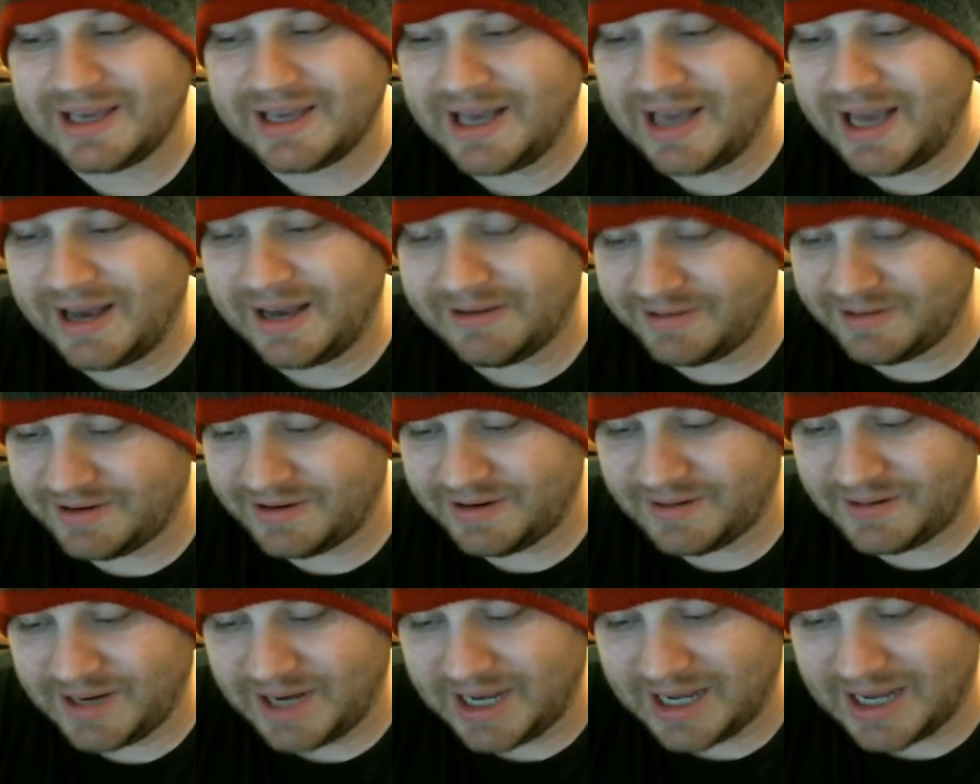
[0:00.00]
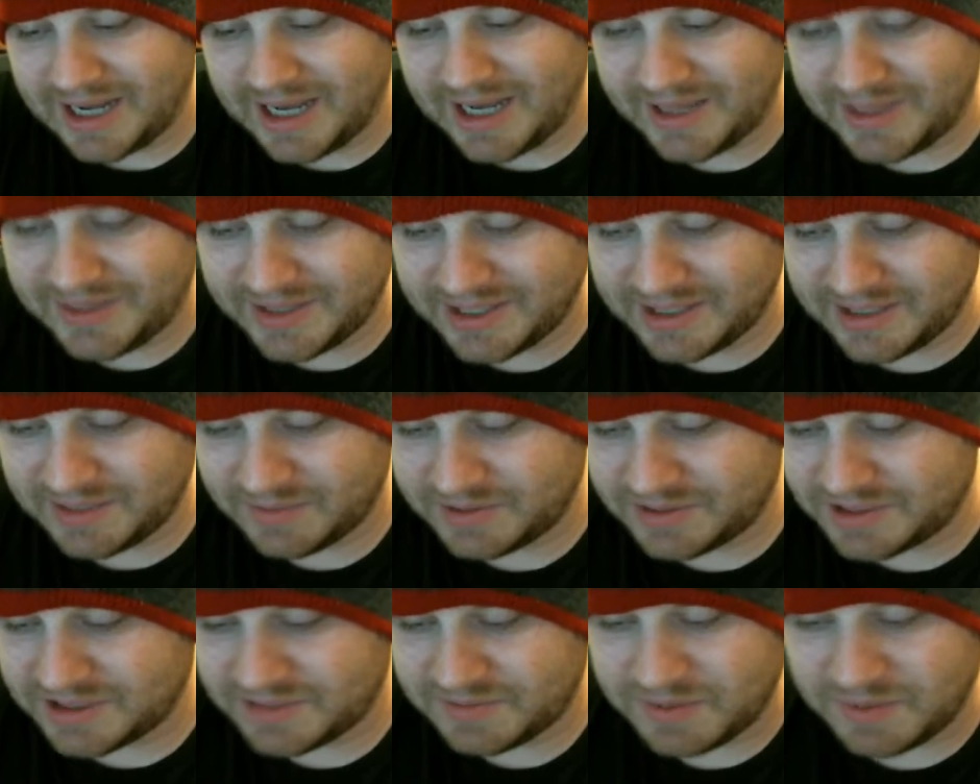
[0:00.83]
I don't know. I think it
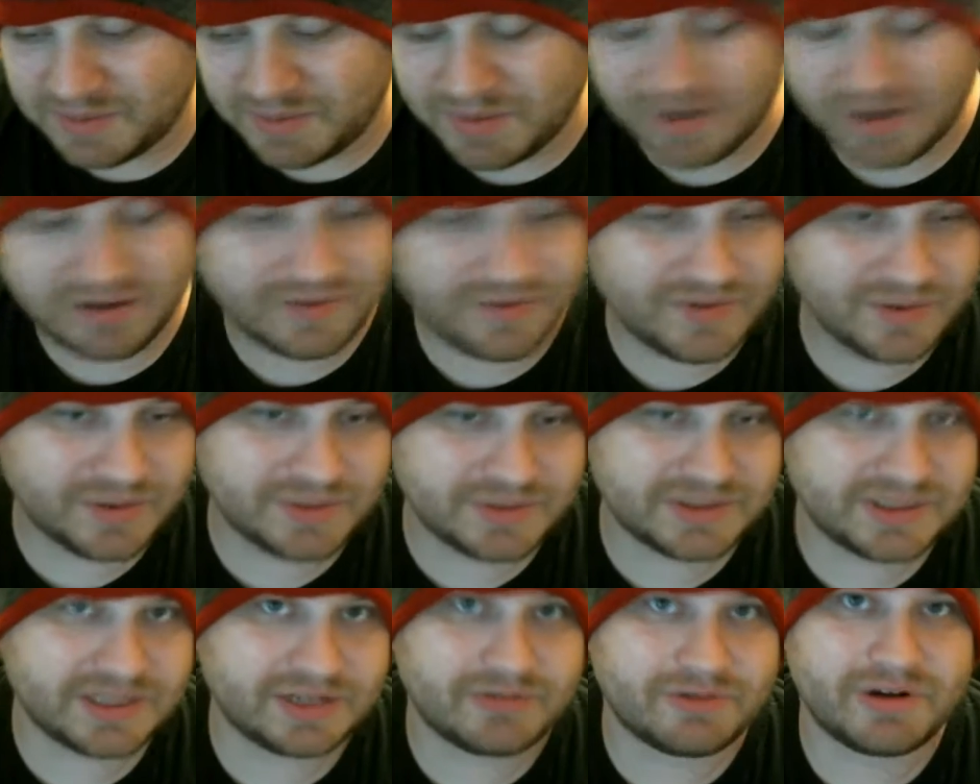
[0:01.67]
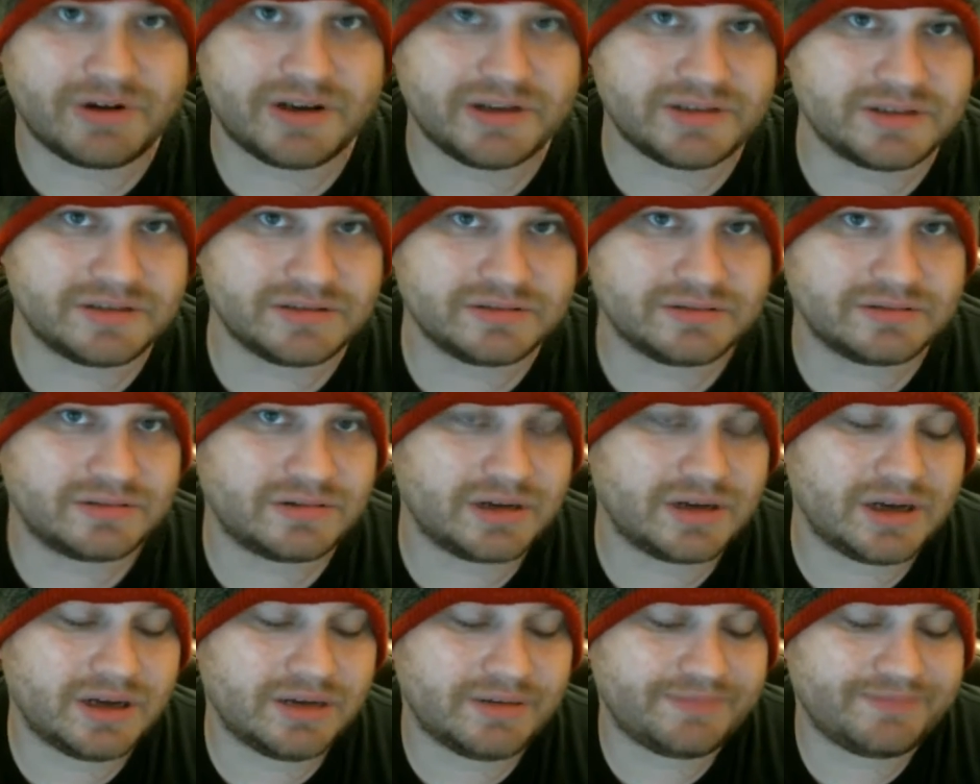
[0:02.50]
would just be better if it was Dick Grayson.
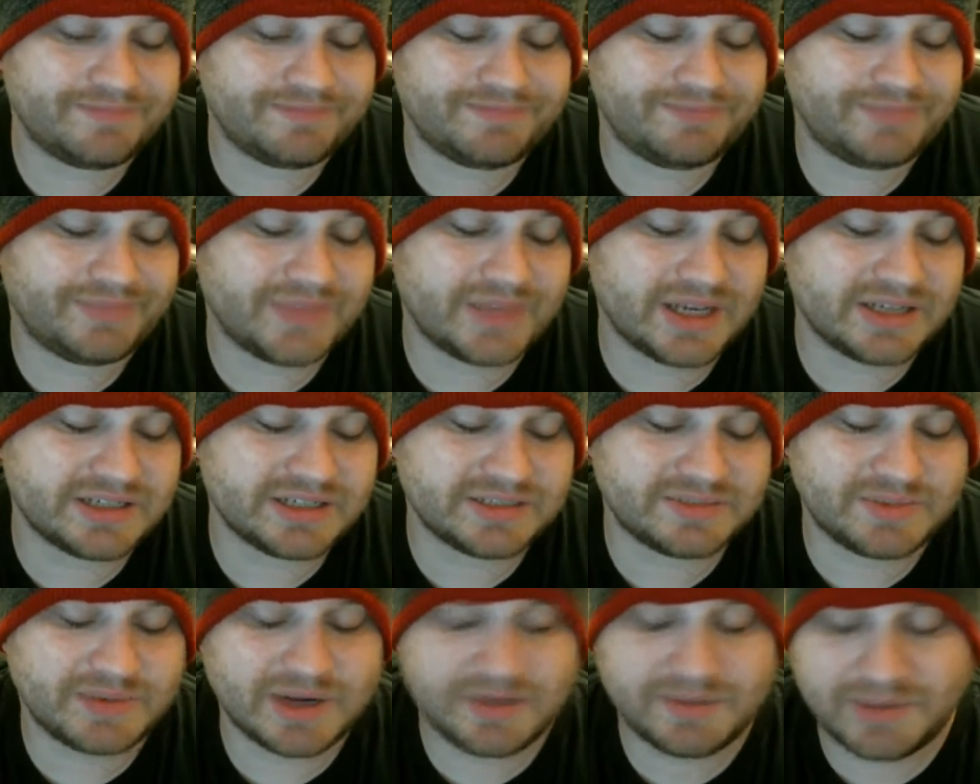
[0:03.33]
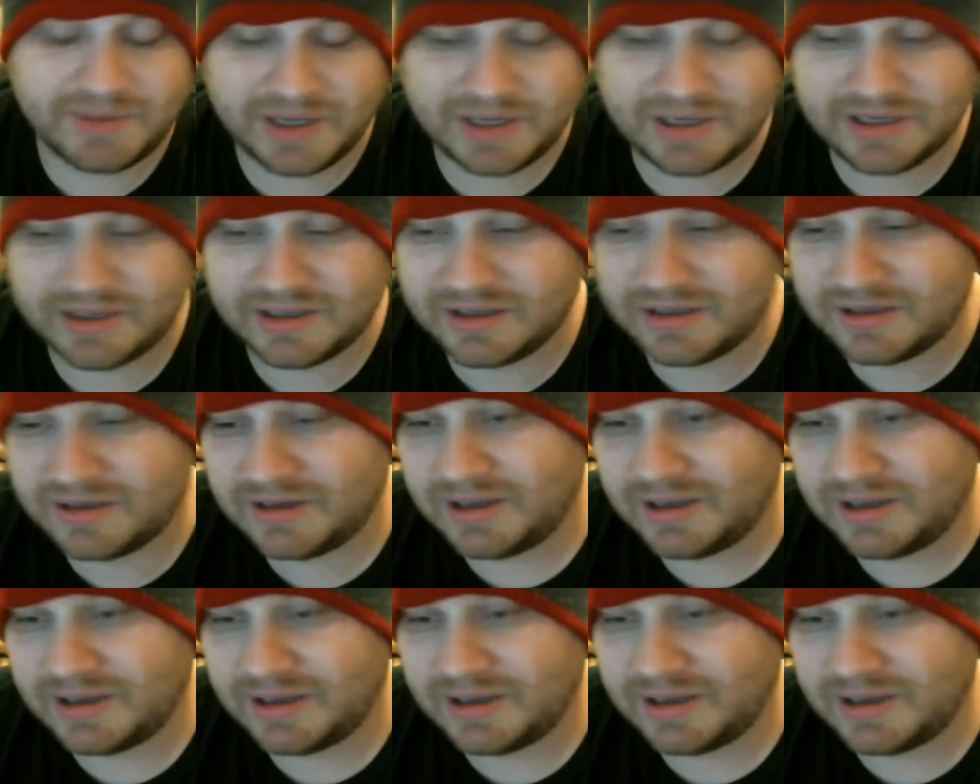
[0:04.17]
That's just my opinion.